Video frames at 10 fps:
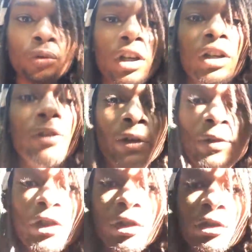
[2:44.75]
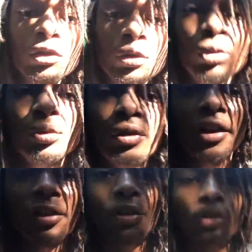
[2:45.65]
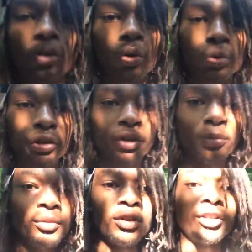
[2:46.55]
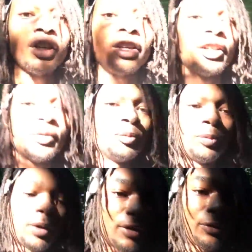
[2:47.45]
50 years old, like they're older than me by